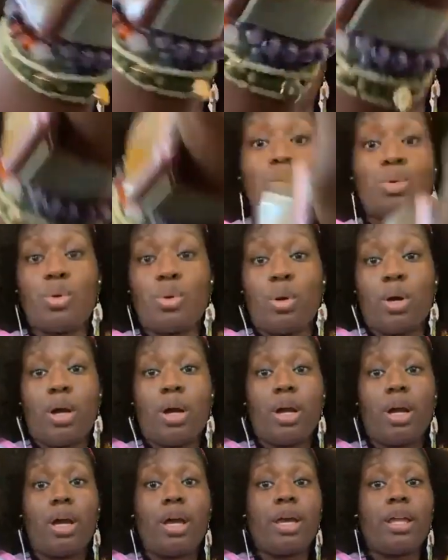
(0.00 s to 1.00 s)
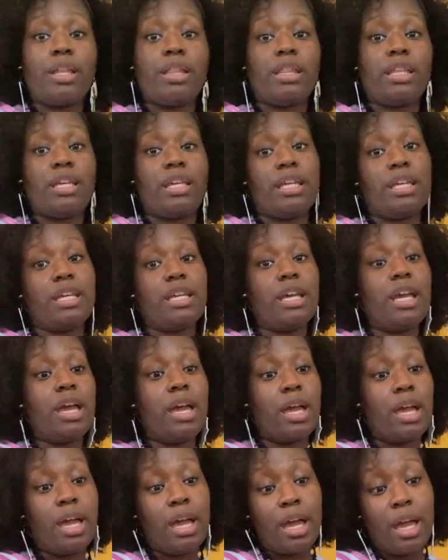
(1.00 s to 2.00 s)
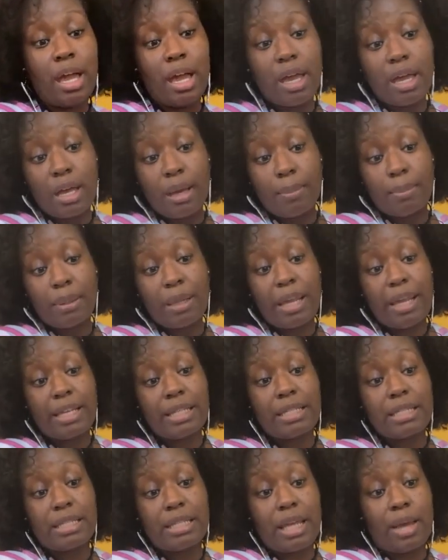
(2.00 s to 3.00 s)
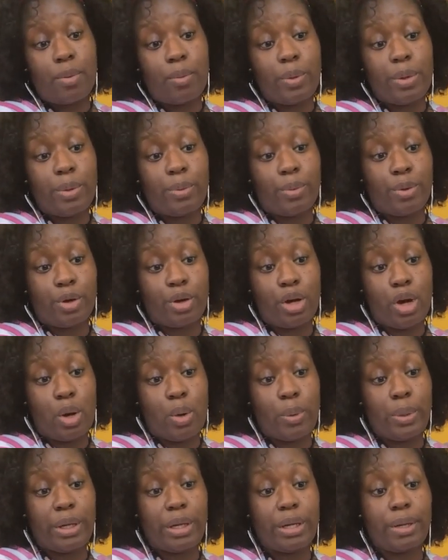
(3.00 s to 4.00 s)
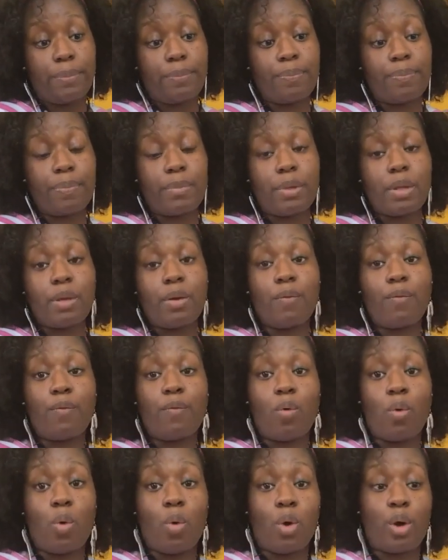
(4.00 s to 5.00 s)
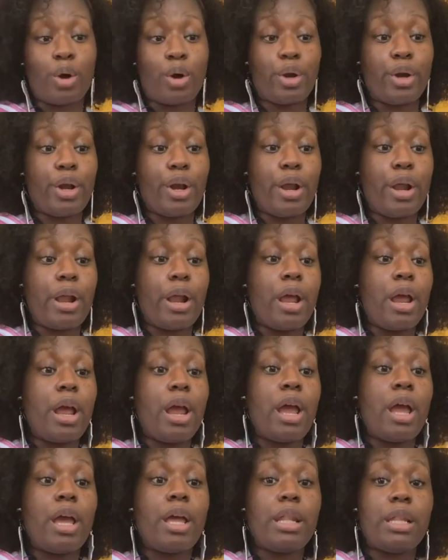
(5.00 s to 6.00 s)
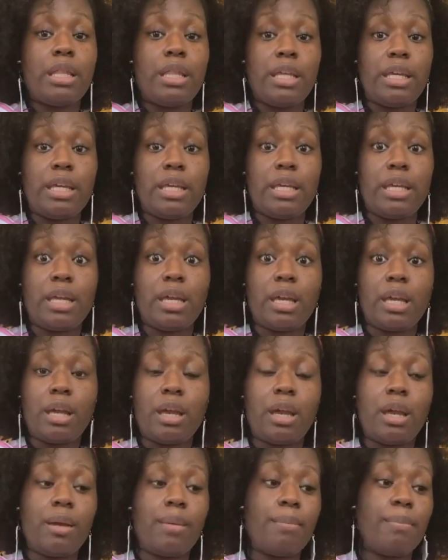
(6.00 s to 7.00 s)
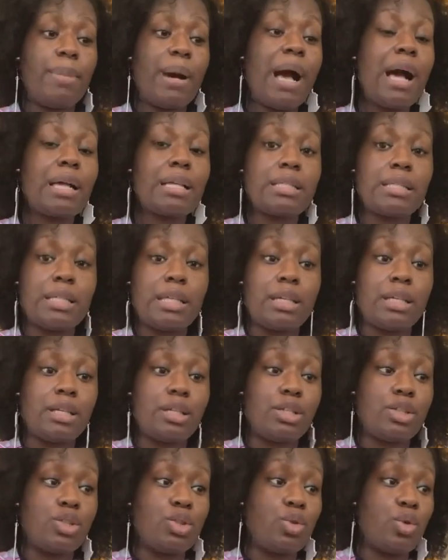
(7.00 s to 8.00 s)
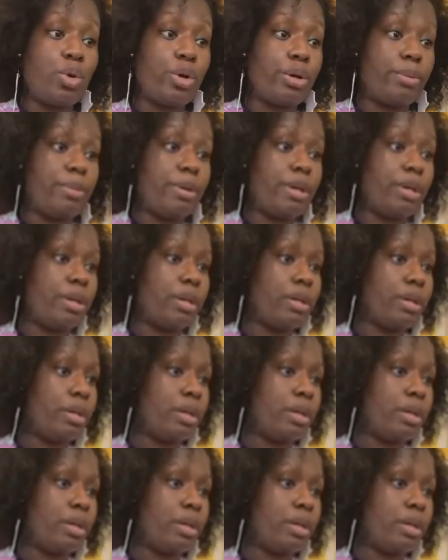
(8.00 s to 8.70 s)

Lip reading: to the place that we were going for the boxing tournament.